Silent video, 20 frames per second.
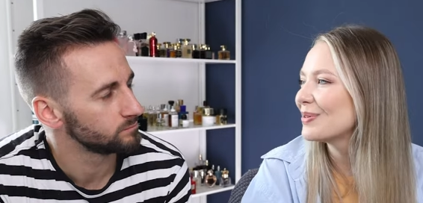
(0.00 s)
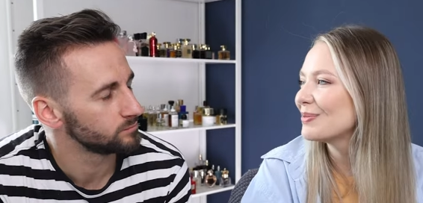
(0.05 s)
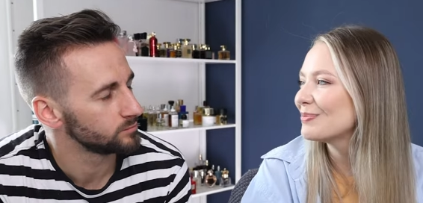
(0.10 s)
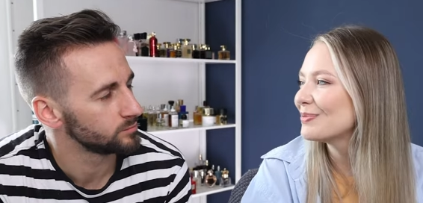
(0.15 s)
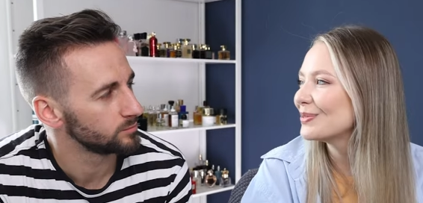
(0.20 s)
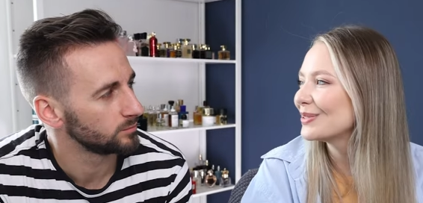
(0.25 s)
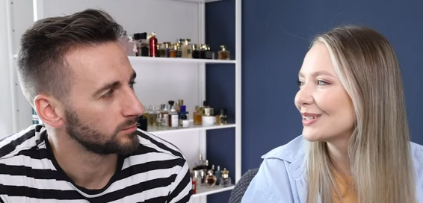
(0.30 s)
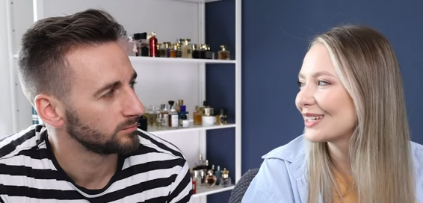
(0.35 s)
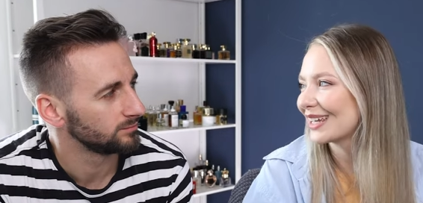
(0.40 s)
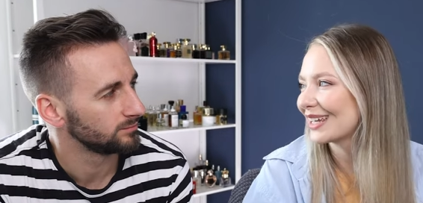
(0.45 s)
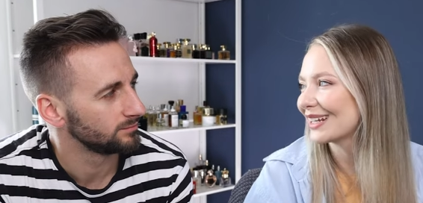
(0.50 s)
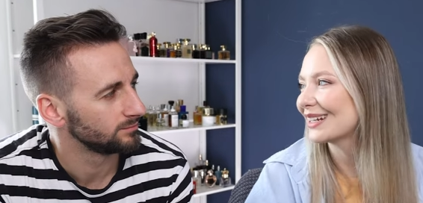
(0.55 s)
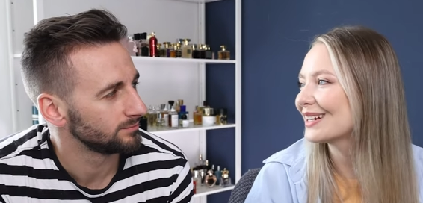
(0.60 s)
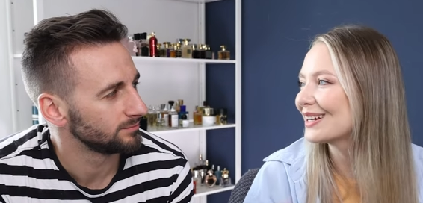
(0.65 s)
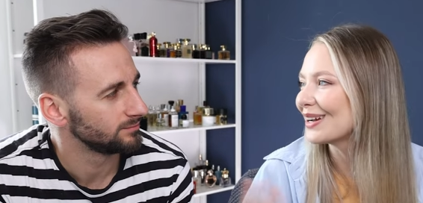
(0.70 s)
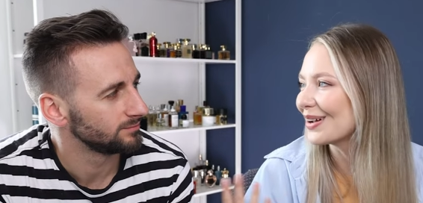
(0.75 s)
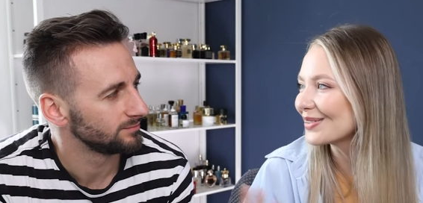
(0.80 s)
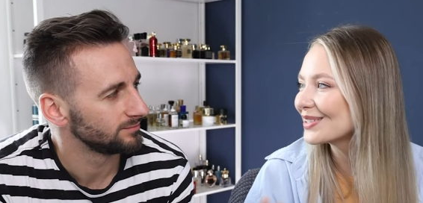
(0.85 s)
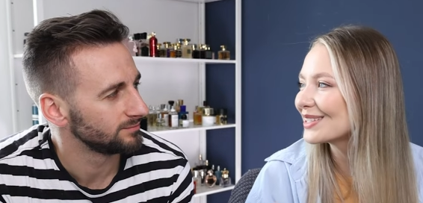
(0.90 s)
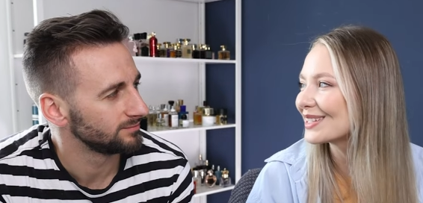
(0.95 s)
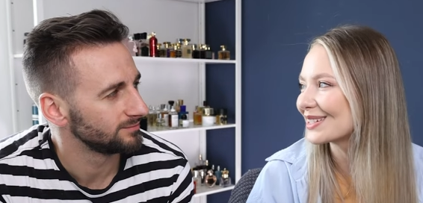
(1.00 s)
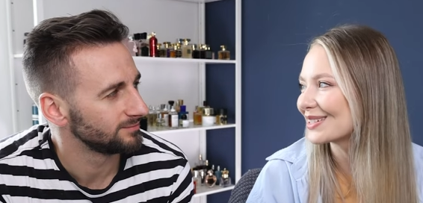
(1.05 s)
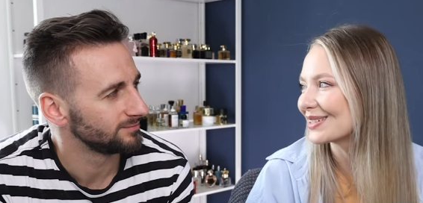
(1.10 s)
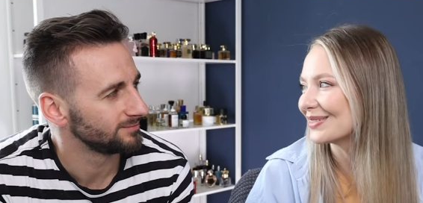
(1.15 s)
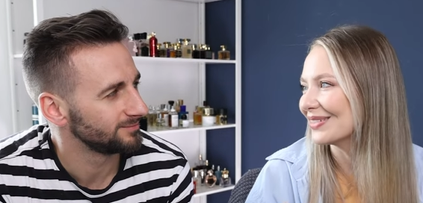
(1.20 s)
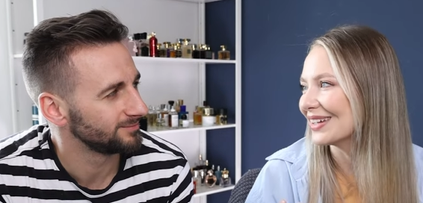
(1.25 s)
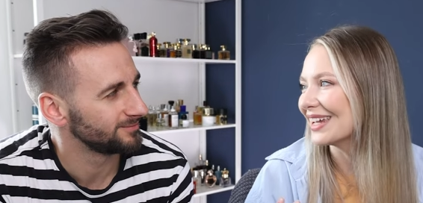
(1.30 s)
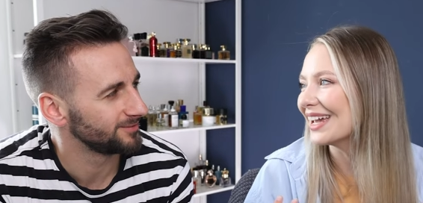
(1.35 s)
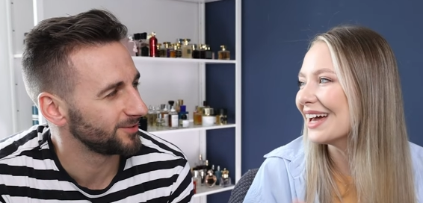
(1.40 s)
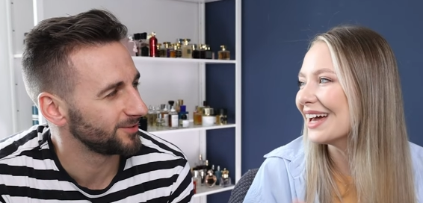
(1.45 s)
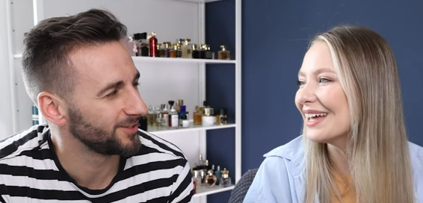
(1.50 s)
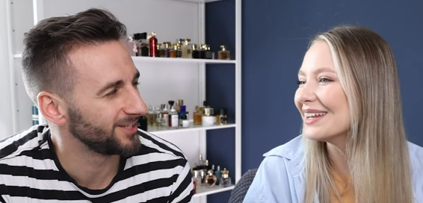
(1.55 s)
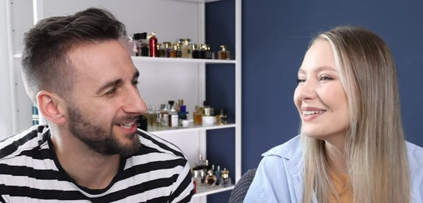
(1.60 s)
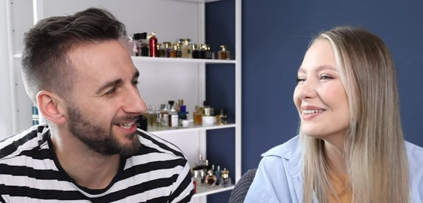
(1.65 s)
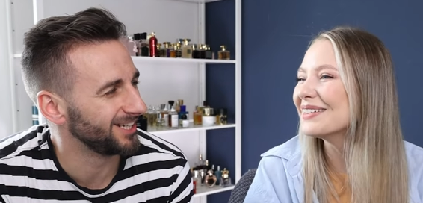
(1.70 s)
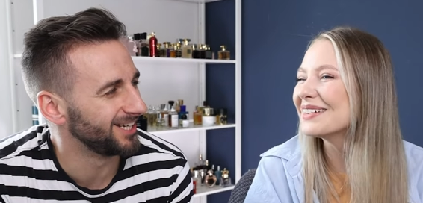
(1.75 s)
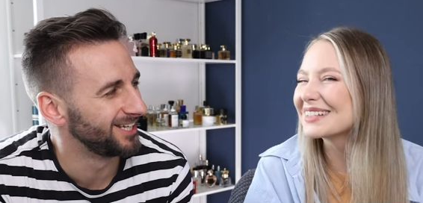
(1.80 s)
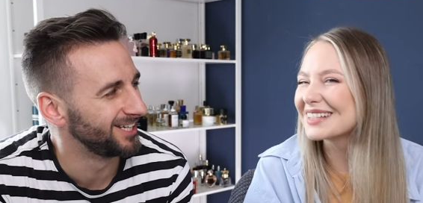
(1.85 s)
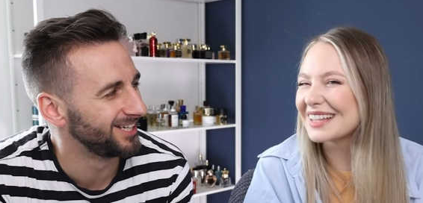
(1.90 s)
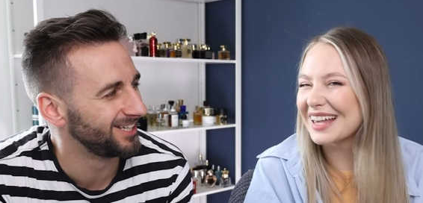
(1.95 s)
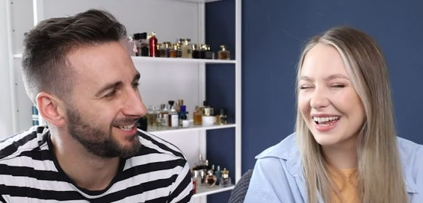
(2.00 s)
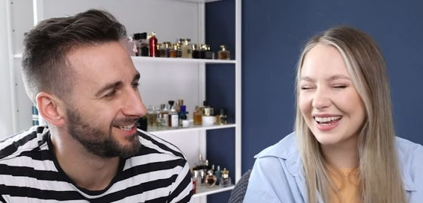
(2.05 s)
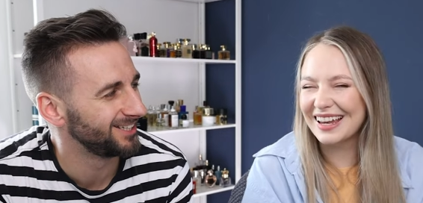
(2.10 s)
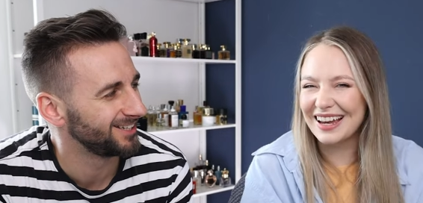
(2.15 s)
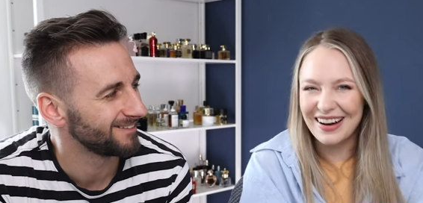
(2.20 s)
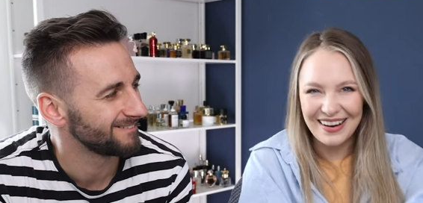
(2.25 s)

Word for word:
Speaker 1: people would get closer to me. And I was like,